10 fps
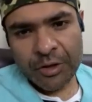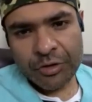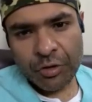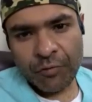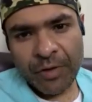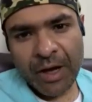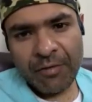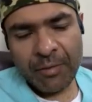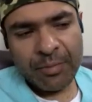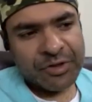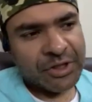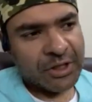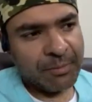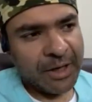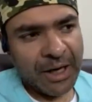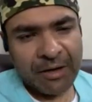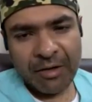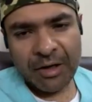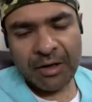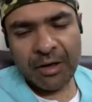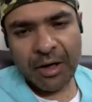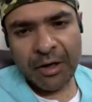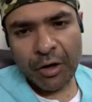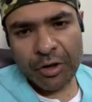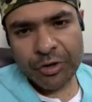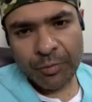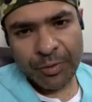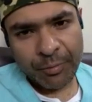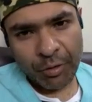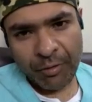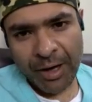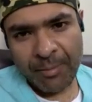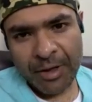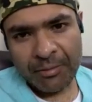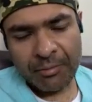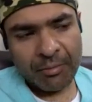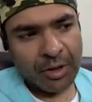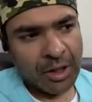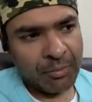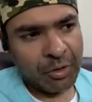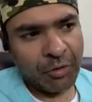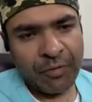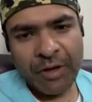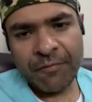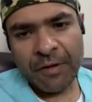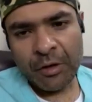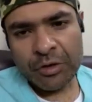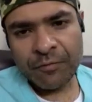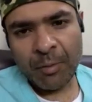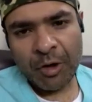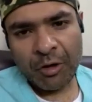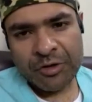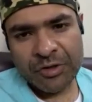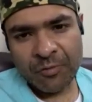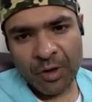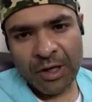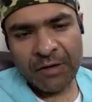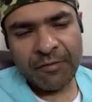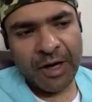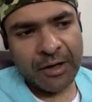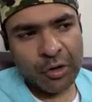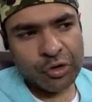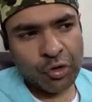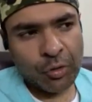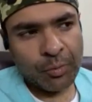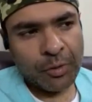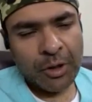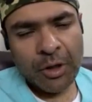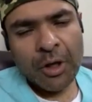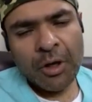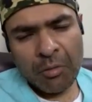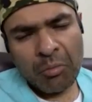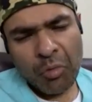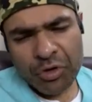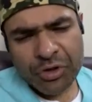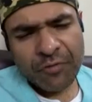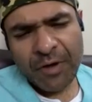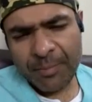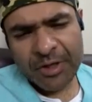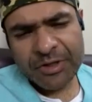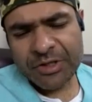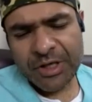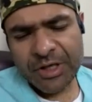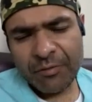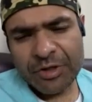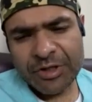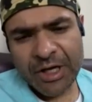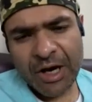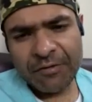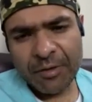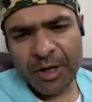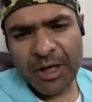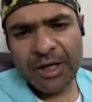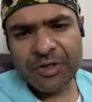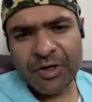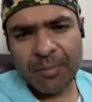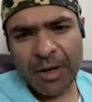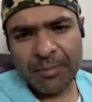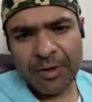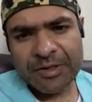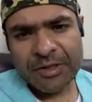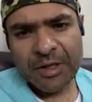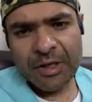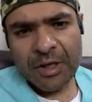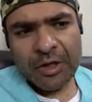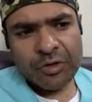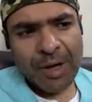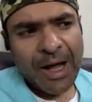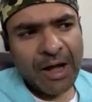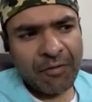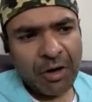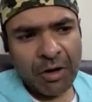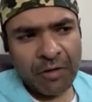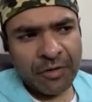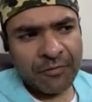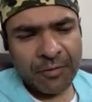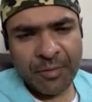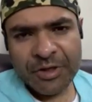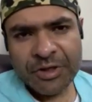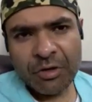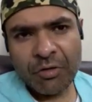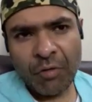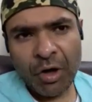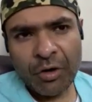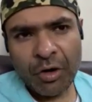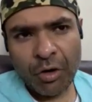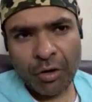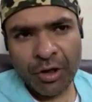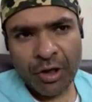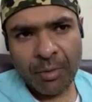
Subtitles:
So we have a busy bariatric endoscopy program, and we have fellows from across the world, and we endoscope most of our patients, I would say, after mini gastric bypass. So I have a lot of information on what you are talking